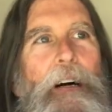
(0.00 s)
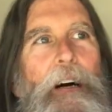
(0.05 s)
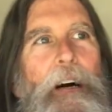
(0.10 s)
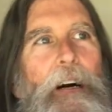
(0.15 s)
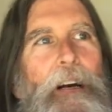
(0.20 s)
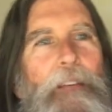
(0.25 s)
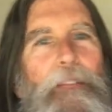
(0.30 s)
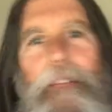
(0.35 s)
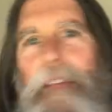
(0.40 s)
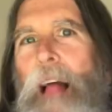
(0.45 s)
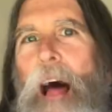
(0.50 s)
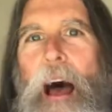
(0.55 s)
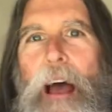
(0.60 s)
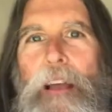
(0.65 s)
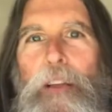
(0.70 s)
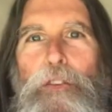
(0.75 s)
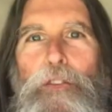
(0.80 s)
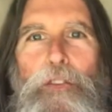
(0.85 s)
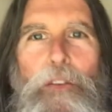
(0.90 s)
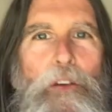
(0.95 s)
a
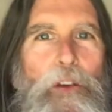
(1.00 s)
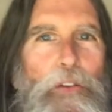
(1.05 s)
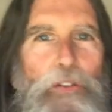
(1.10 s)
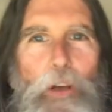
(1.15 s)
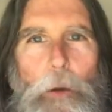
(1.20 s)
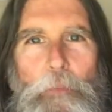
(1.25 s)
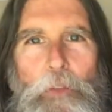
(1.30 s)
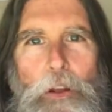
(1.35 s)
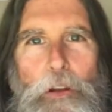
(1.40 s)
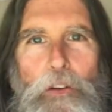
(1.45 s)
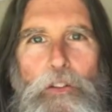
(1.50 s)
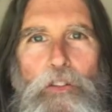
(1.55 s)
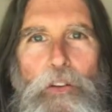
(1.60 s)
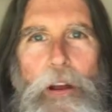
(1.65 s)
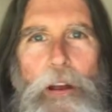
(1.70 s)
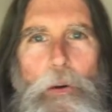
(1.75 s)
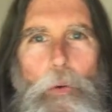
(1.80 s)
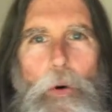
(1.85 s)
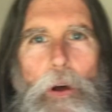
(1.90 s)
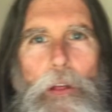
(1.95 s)
slice, something to
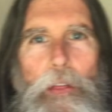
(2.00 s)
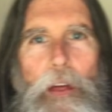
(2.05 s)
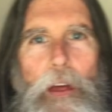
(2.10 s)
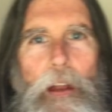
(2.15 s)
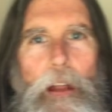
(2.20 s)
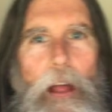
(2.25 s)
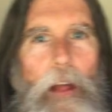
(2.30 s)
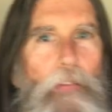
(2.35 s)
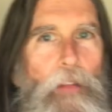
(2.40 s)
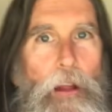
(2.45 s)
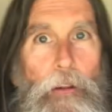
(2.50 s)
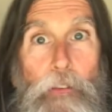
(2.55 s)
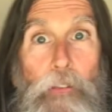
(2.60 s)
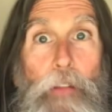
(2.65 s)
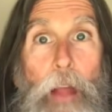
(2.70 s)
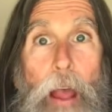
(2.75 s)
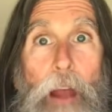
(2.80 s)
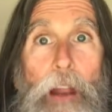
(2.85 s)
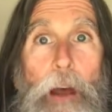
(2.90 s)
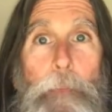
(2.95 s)
drink with it. They'd
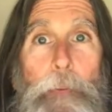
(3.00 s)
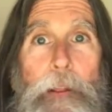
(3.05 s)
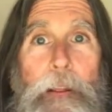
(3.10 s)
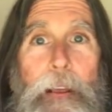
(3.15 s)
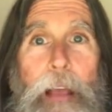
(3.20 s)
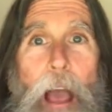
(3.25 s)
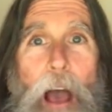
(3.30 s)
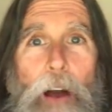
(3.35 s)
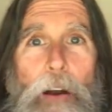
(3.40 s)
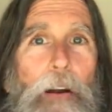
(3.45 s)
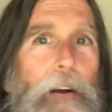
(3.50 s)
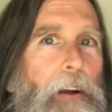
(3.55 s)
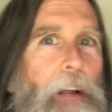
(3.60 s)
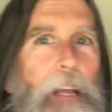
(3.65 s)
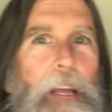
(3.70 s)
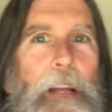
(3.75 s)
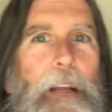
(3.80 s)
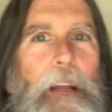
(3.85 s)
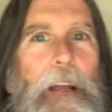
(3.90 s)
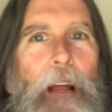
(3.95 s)
stand up at the counter and
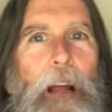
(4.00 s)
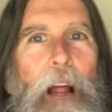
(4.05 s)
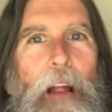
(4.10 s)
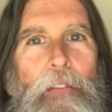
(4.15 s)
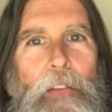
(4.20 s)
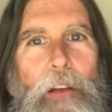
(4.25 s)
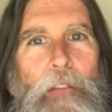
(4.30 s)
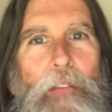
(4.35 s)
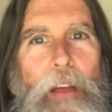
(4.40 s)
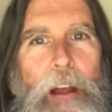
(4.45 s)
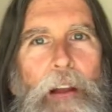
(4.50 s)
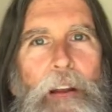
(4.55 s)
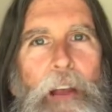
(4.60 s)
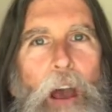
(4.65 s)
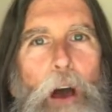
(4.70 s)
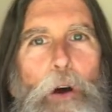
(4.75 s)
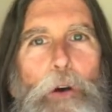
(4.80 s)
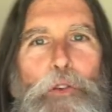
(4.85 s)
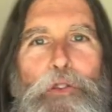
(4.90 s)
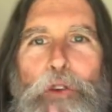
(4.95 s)
eat, and then they'd
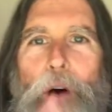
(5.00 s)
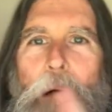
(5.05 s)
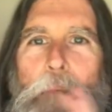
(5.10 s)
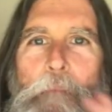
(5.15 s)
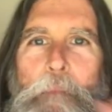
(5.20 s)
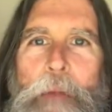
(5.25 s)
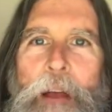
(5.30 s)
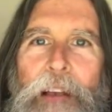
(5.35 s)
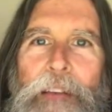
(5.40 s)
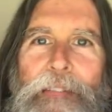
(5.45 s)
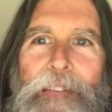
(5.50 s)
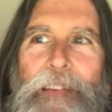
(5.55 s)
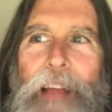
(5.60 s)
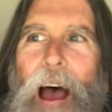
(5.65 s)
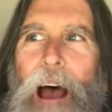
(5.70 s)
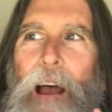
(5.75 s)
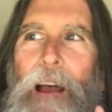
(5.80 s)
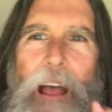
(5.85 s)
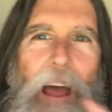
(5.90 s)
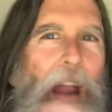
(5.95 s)
go. So I missed,
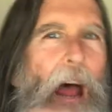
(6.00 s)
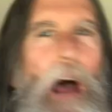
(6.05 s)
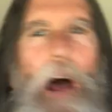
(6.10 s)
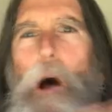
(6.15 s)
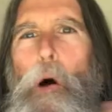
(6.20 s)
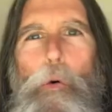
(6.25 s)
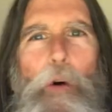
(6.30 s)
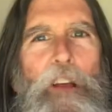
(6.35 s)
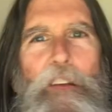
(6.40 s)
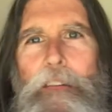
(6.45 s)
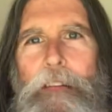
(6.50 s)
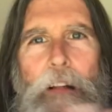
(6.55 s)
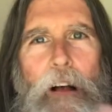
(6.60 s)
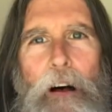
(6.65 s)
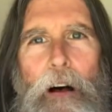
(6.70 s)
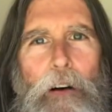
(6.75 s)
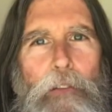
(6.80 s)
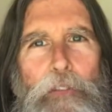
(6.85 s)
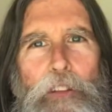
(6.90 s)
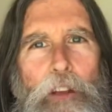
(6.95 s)
I, and I always
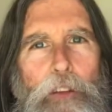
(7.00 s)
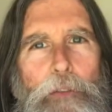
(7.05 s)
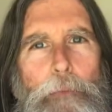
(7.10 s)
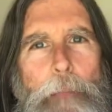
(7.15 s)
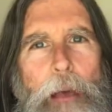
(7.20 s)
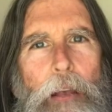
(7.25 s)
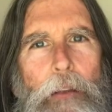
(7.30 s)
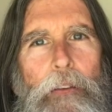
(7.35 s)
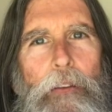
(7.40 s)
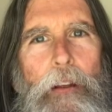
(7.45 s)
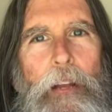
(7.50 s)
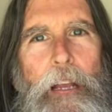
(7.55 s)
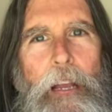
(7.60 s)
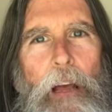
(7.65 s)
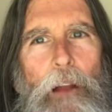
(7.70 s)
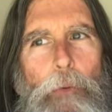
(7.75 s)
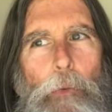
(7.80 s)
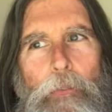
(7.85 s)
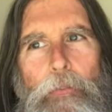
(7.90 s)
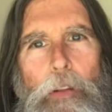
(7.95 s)
loved just mixing
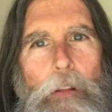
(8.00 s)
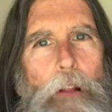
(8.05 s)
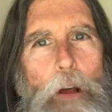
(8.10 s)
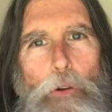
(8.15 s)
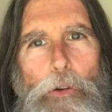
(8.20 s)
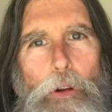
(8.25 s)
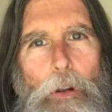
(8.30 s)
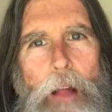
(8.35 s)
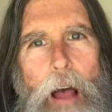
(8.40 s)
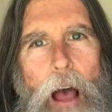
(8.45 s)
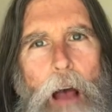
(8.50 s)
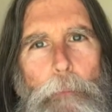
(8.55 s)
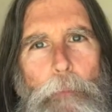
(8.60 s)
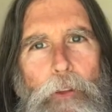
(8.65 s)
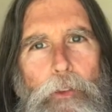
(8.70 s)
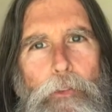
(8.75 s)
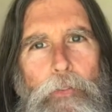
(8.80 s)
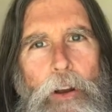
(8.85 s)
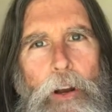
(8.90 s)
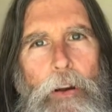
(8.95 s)
in with the local
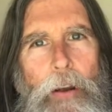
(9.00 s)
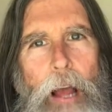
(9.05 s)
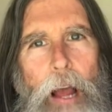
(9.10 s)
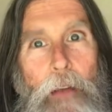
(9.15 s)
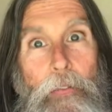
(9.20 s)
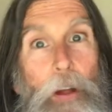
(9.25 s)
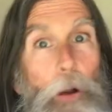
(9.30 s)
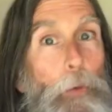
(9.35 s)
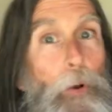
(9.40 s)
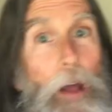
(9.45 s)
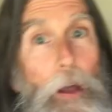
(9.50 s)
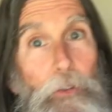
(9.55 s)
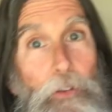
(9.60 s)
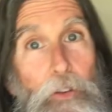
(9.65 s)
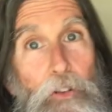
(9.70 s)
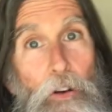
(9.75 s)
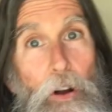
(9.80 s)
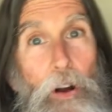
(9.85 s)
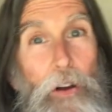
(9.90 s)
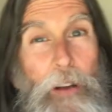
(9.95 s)
atmosphere down there. When I was a
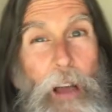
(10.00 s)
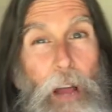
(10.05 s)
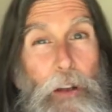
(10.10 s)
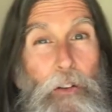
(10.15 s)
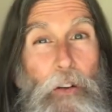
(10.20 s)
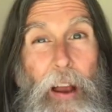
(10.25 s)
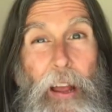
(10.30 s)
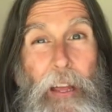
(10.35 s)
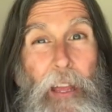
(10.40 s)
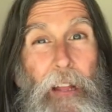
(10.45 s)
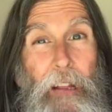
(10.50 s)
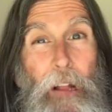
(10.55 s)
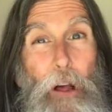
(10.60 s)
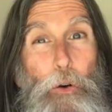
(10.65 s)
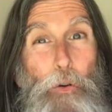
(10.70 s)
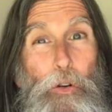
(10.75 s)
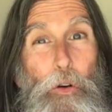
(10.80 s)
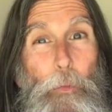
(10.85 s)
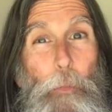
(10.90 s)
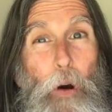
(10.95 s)
drunk, I drank in
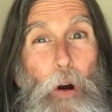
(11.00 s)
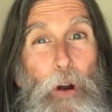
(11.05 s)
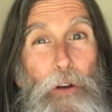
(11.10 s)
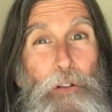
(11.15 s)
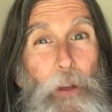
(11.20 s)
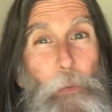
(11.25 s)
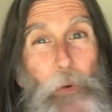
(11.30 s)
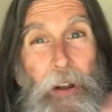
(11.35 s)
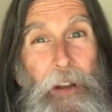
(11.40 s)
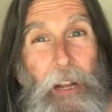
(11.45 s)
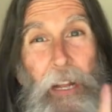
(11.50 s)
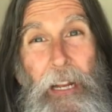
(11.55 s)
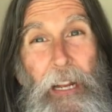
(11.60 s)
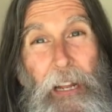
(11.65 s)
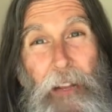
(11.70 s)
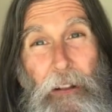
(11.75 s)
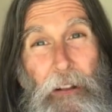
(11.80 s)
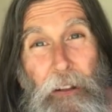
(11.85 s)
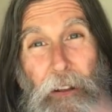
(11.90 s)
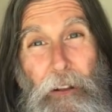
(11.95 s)
local bars. I wasn't in
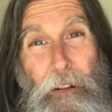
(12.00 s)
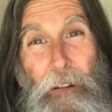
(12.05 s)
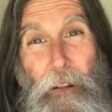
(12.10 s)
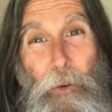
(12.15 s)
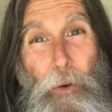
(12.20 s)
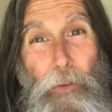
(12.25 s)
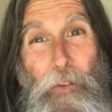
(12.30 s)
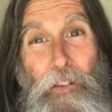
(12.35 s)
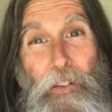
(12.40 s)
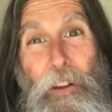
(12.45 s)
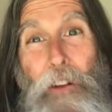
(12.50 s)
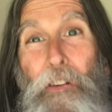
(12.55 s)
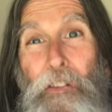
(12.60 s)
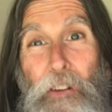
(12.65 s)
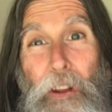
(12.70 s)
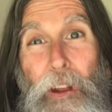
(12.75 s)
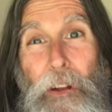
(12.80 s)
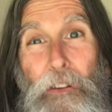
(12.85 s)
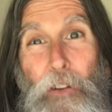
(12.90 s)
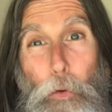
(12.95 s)
any little
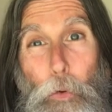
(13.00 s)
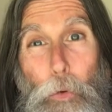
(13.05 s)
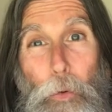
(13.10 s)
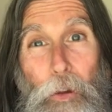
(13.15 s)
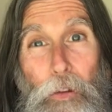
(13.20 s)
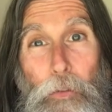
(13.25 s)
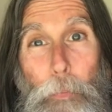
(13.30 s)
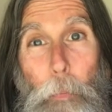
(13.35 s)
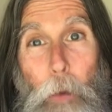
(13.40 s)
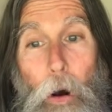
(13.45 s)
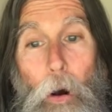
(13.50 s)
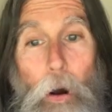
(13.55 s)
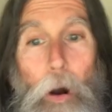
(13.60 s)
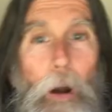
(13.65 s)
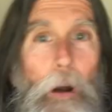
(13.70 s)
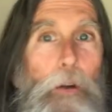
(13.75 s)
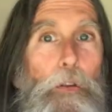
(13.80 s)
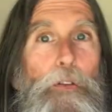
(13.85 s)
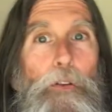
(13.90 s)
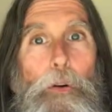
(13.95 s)
shishi tourist
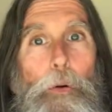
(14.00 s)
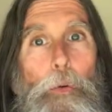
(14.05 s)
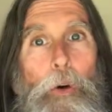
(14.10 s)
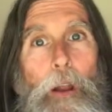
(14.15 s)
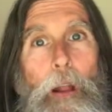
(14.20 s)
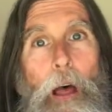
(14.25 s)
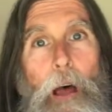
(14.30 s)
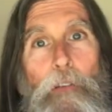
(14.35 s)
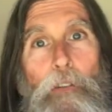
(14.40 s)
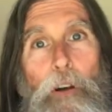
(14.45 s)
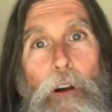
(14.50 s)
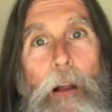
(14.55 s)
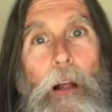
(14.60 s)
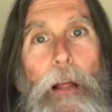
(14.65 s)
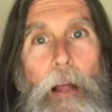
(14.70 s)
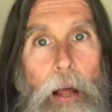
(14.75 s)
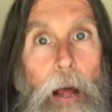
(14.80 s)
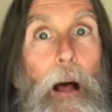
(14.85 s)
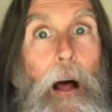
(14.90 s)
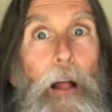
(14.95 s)
bars or whatever.
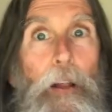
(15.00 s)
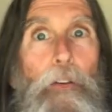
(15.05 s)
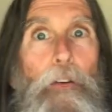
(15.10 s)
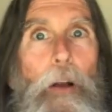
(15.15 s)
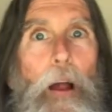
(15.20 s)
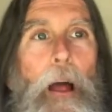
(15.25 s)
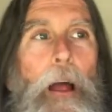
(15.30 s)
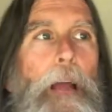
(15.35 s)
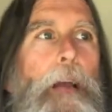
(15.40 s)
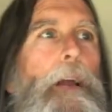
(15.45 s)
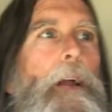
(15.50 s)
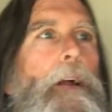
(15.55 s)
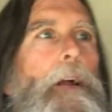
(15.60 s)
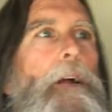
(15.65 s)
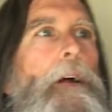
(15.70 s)
I drank.